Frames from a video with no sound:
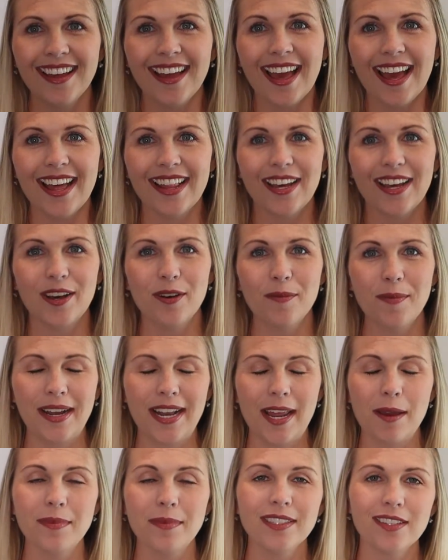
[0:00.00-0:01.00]
Hello, my
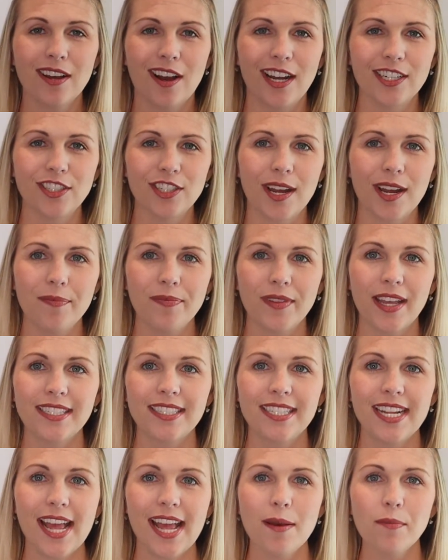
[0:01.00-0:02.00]
name is Audra, and
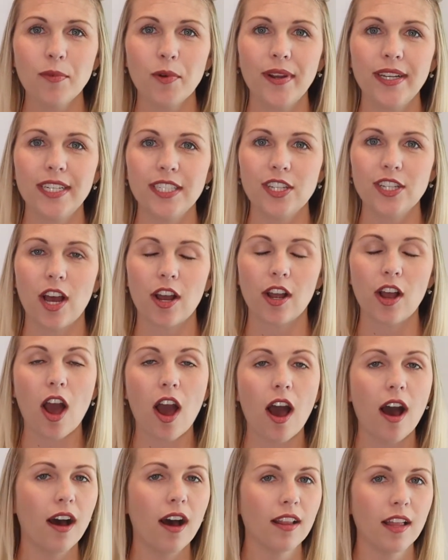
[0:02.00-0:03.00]
today I'm going to talk
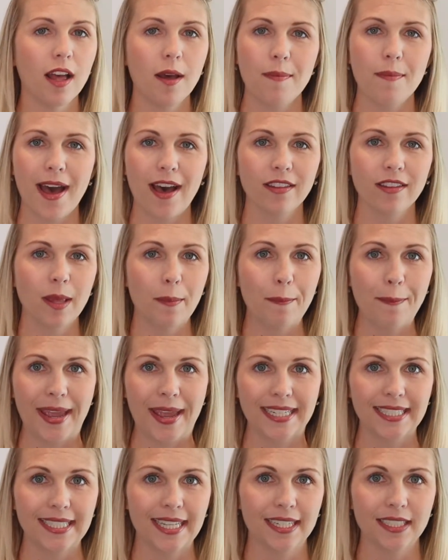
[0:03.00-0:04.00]
all about the
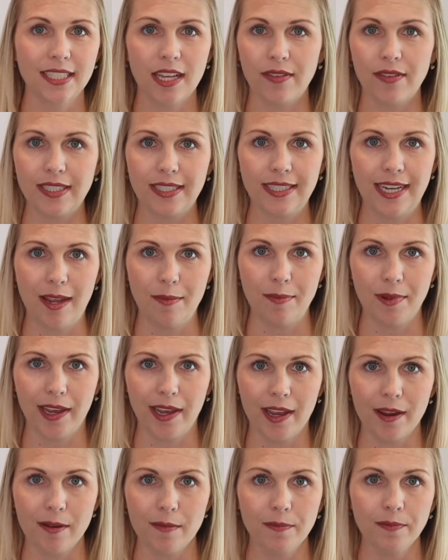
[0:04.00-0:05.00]
basics of estate
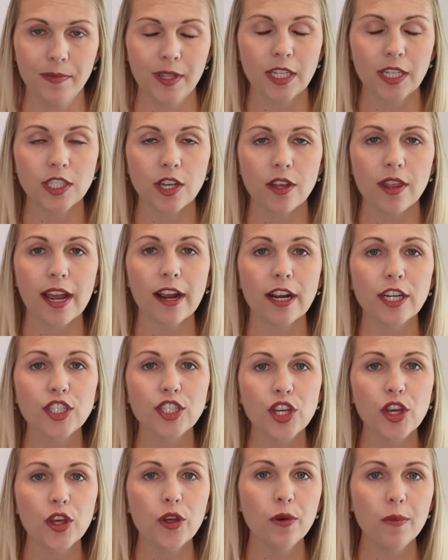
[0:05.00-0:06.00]
plan. So there are
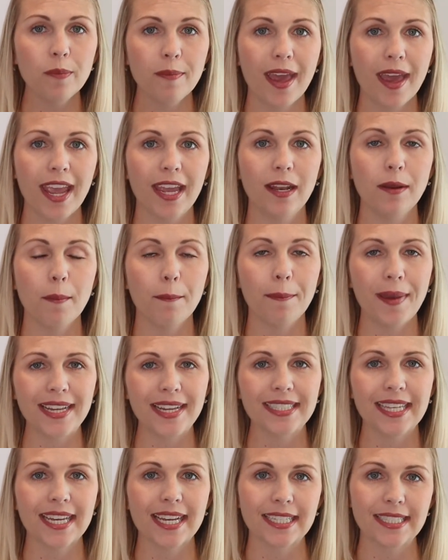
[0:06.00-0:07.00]
two main
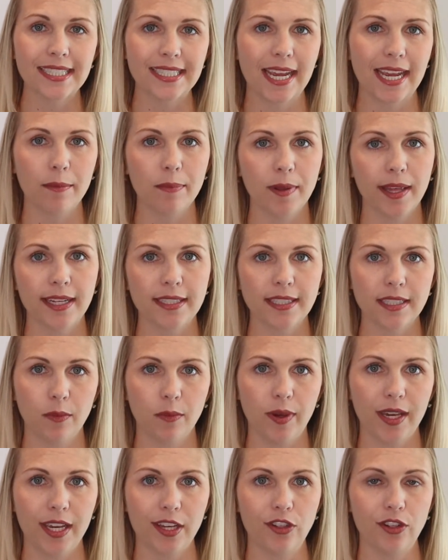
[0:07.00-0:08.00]
basic estate plans that
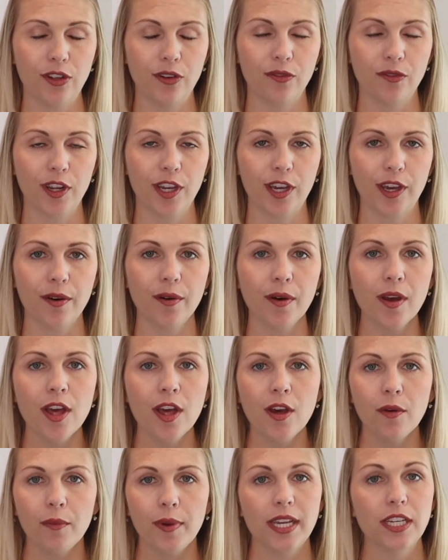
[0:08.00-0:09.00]
we can do for you.
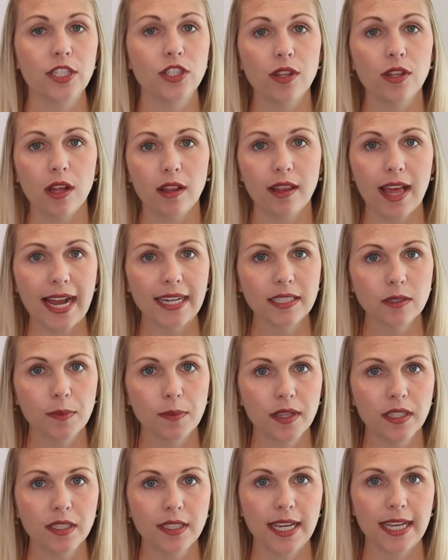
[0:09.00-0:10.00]
We can do the last
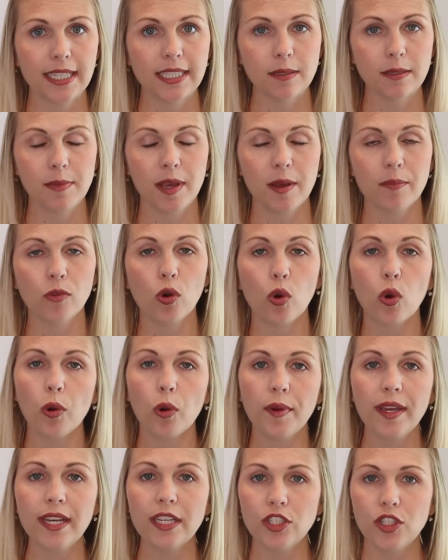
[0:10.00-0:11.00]
will and testament, or
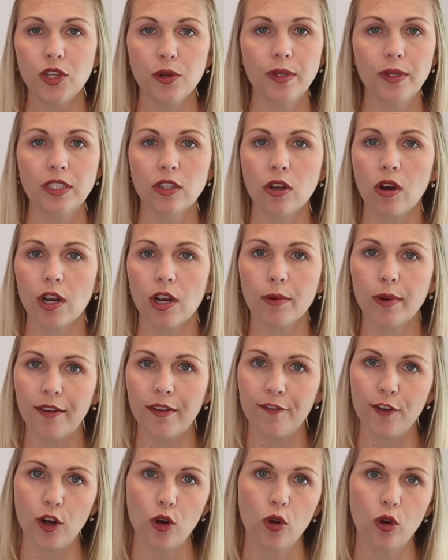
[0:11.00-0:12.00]
we can do what's called a
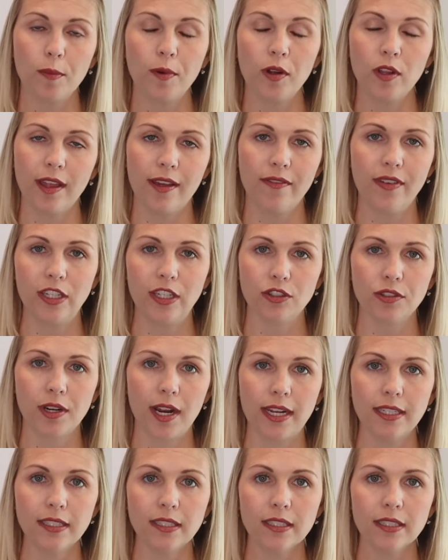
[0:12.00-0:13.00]
revocable living
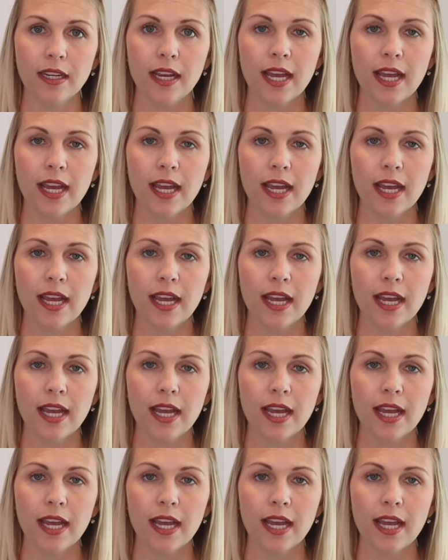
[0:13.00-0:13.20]
trust.